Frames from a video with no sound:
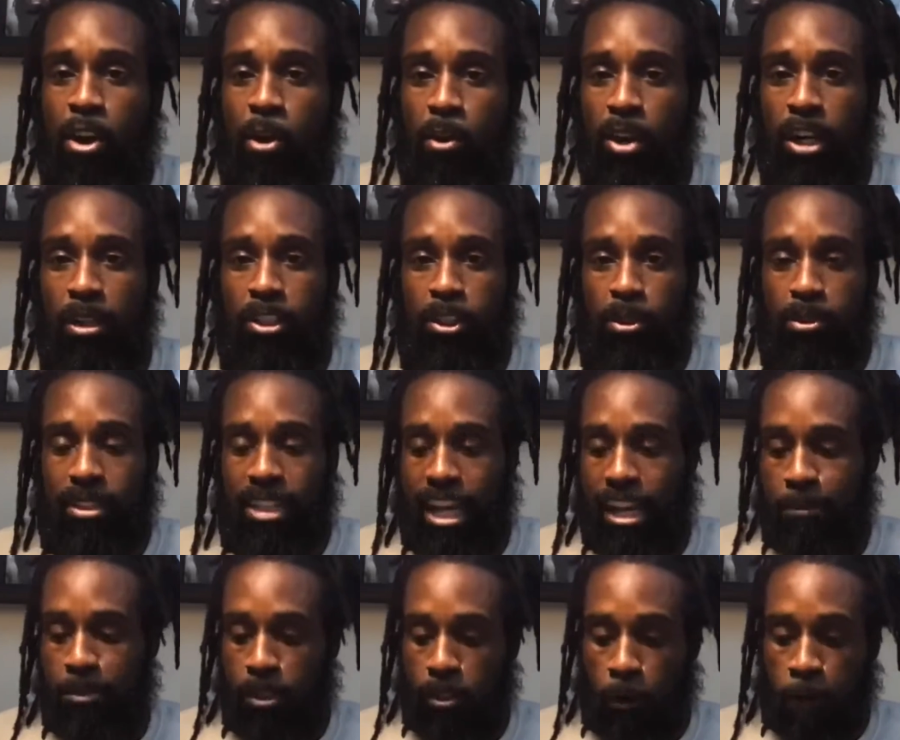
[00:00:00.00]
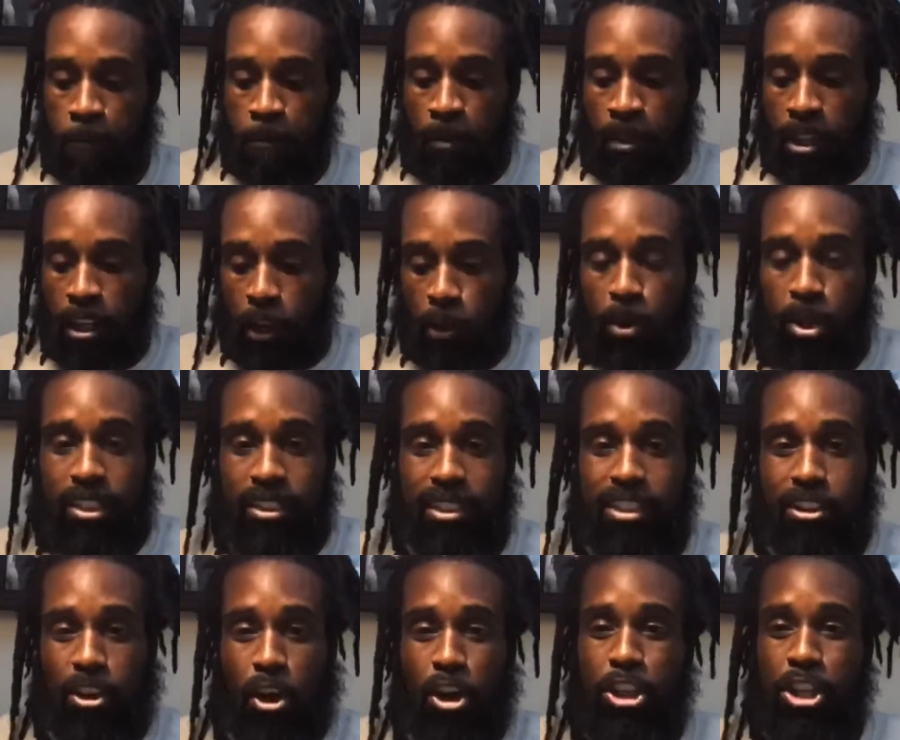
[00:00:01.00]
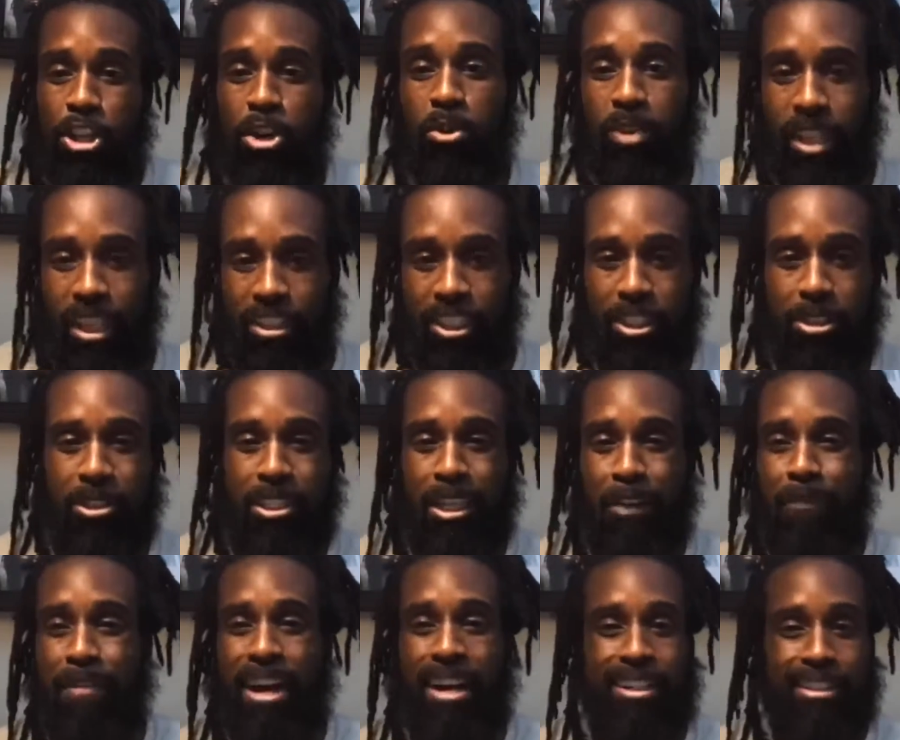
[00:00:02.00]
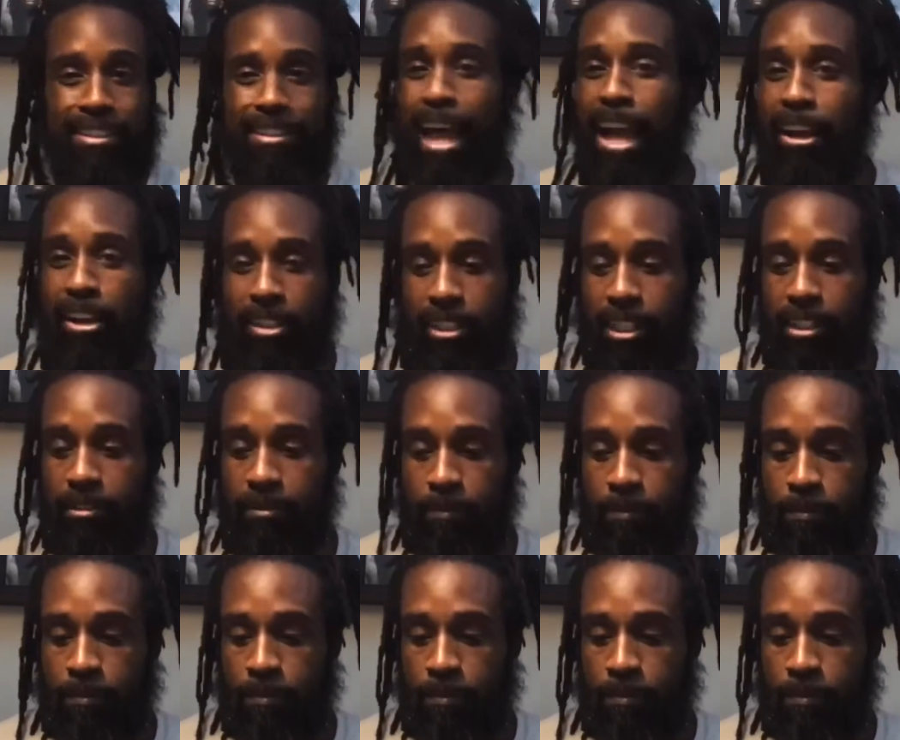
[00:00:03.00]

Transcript: What up, Showtime? So the question is, are you gonna count yourself out? Because Tiger didn't.